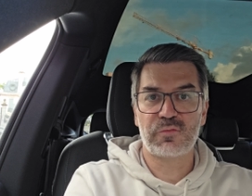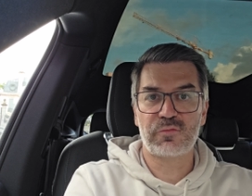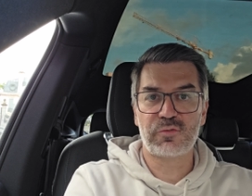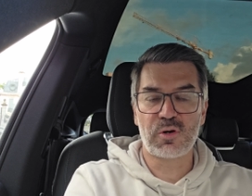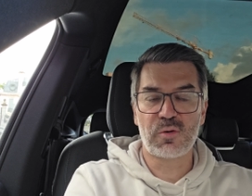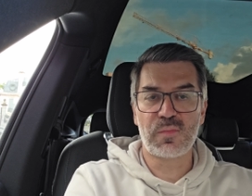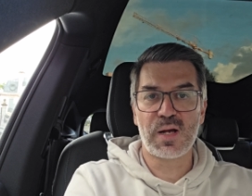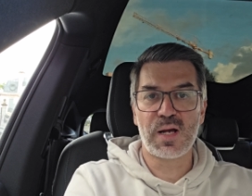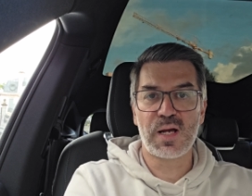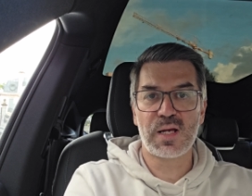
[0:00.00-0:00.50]

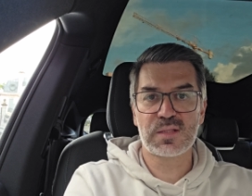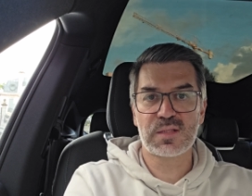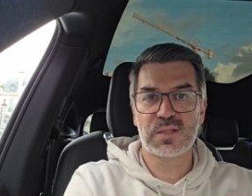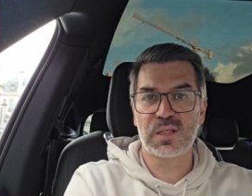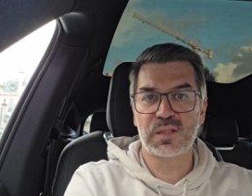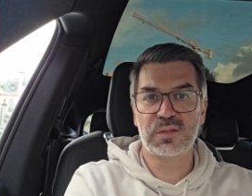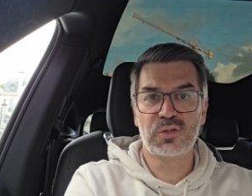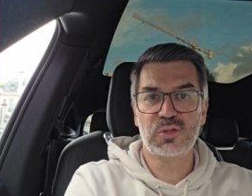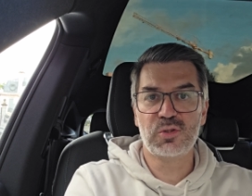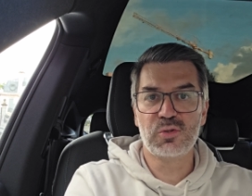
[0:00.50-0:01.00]
from us
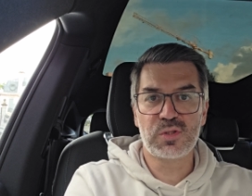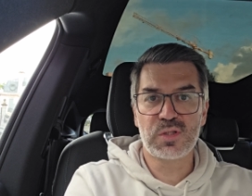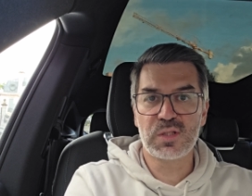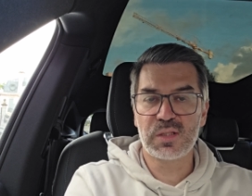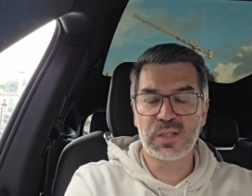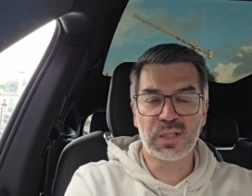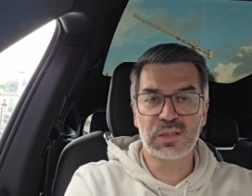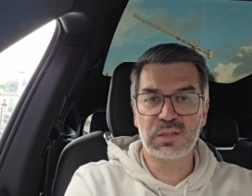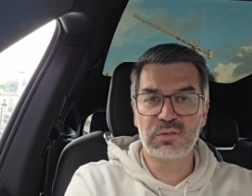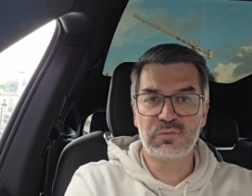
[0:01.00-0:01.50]
and using
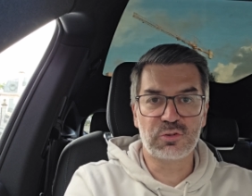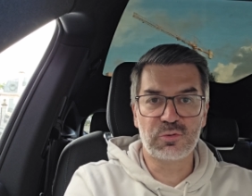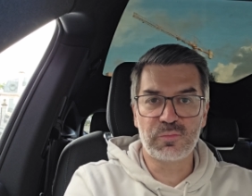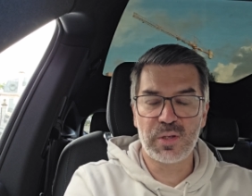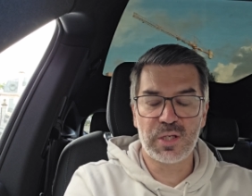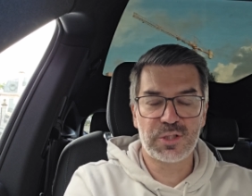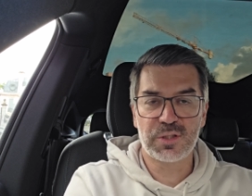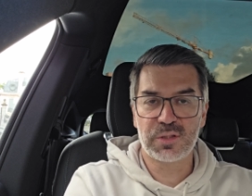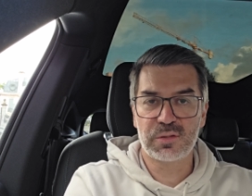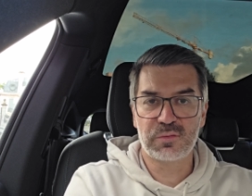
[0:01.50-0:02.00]
that
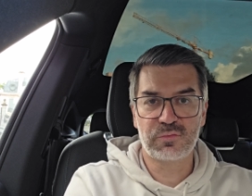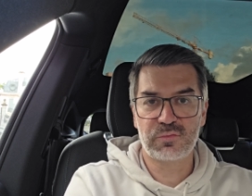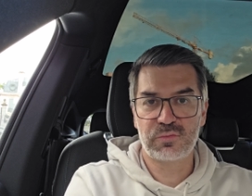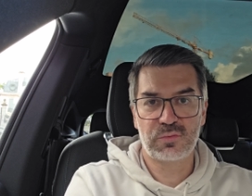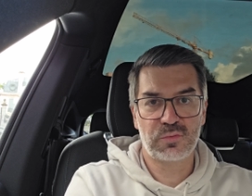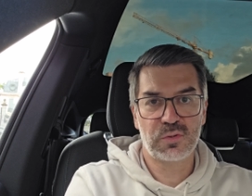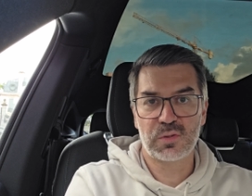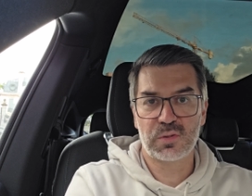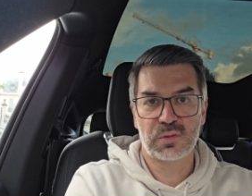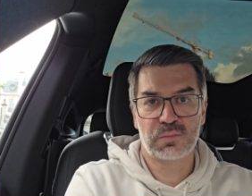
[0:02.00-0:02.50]
information
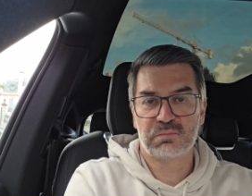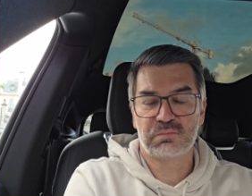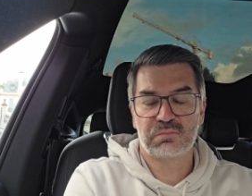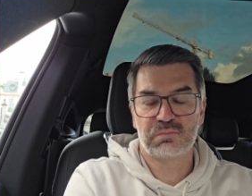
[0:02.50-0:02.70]
for